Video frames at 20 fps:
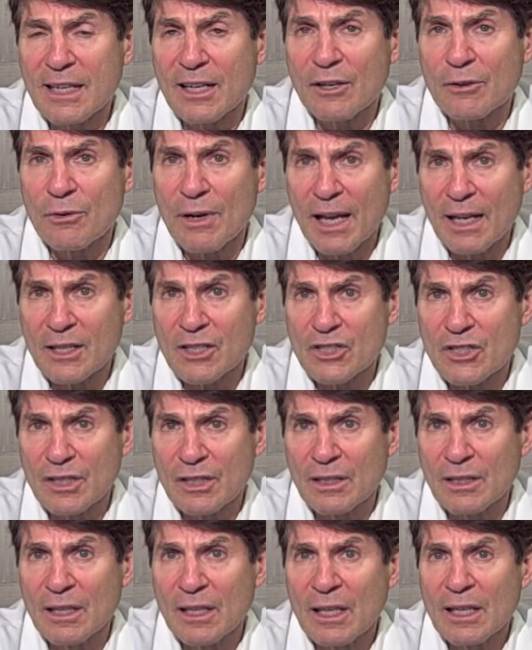an
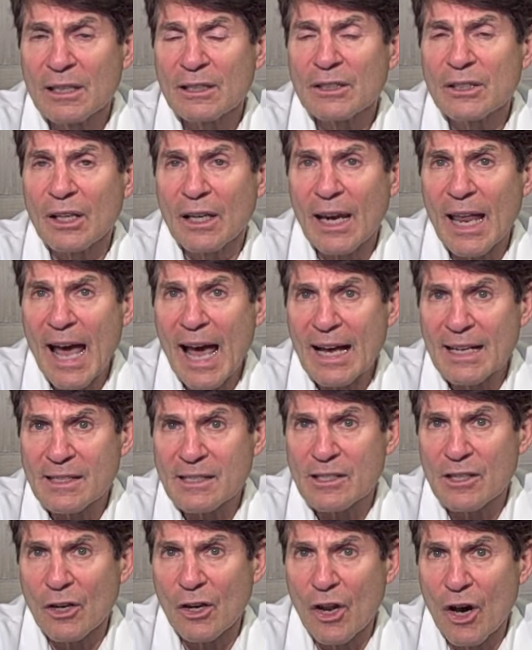erection to
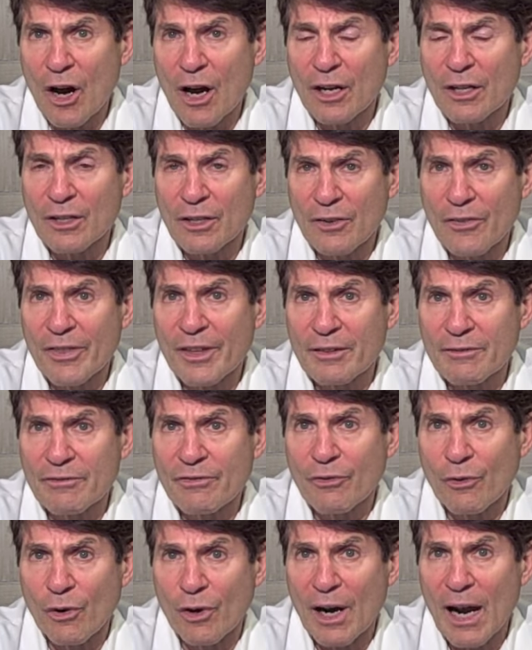last longer than
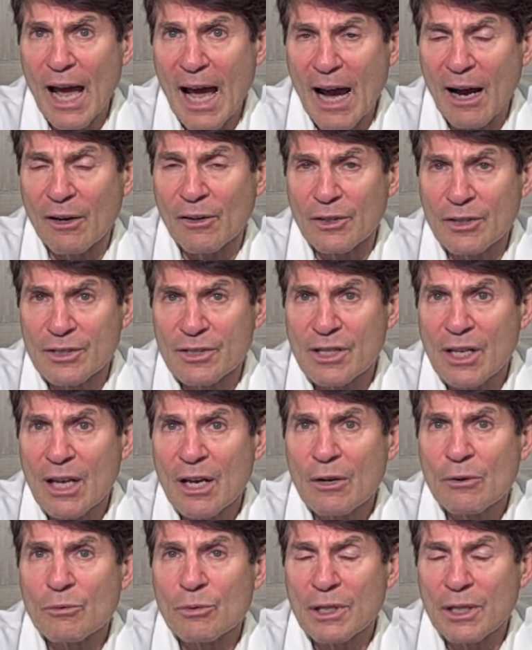four hours,
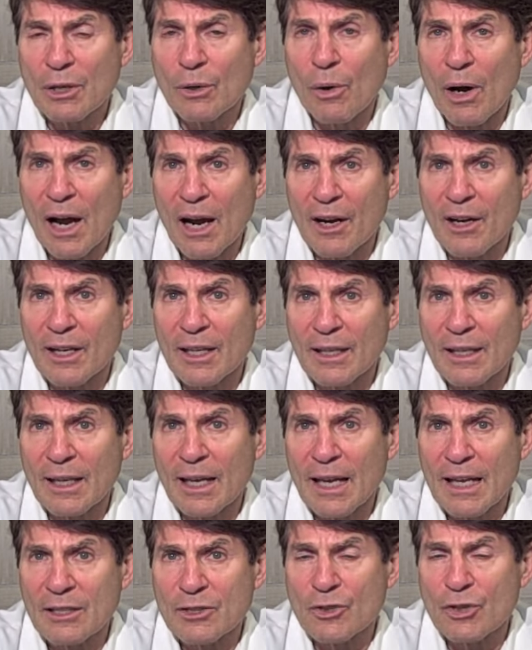requiring
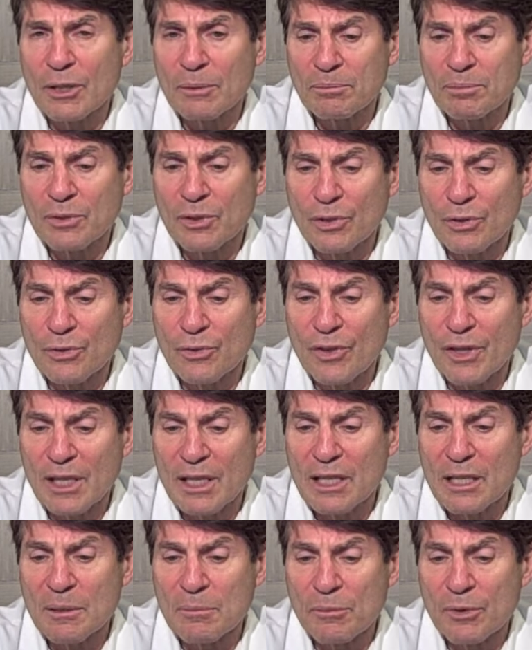a trip to
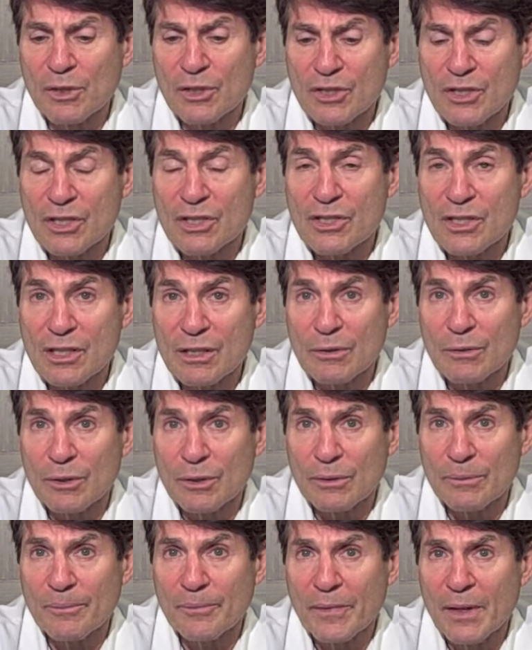the emergency
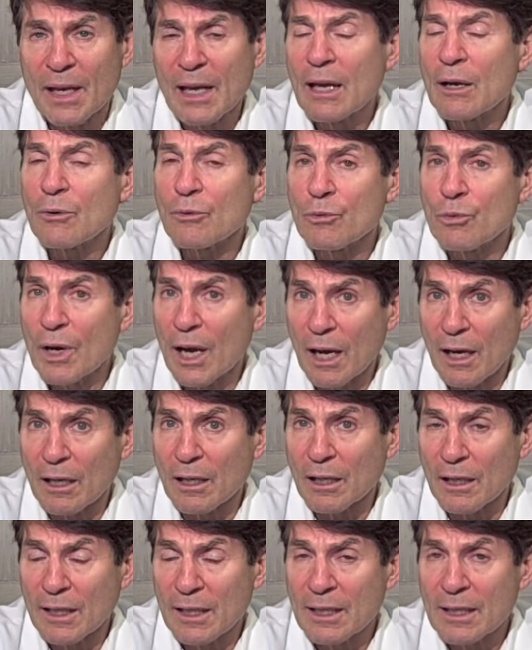room.
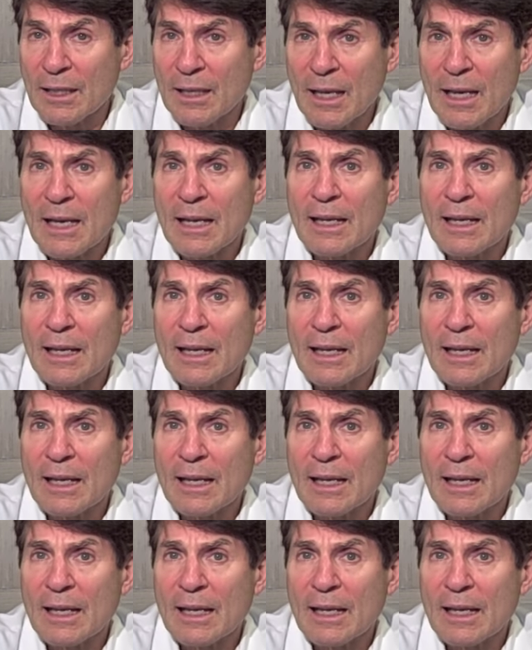Rarely,